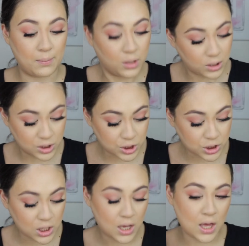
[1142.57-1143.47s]

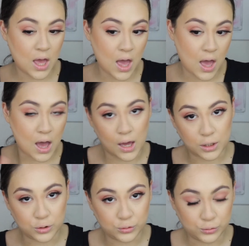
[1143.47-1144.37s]
blush, I
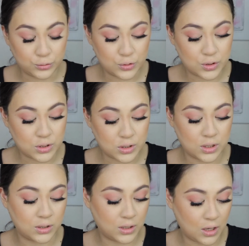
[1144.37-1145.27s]
use
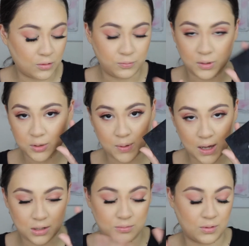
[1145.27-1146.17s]
the e.l.f. blush
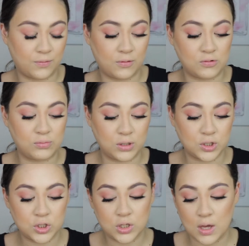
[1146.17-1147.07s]
palette, my favorite
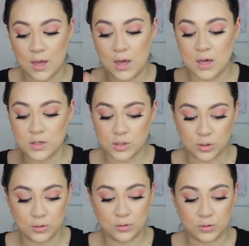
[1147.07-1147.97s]
blush.
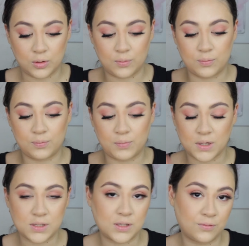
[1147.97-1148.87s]
So the
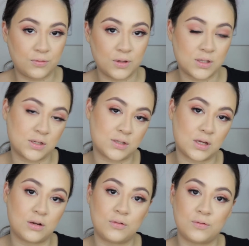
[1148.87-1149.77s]
best tip for this,
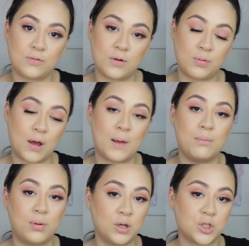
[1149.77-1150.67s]
instead of applying
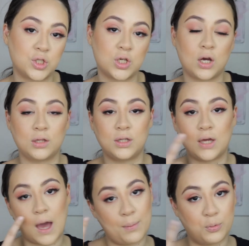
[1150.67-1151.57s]
blush on the
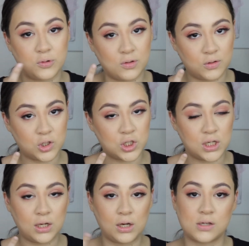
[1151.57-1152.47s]
apples of the
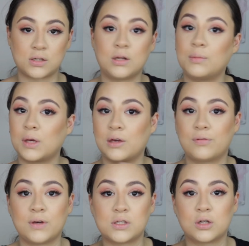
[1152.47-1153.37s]
cheek, because it's going to make your
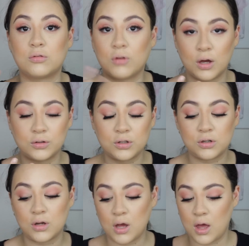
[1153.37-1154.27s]
face look rounder,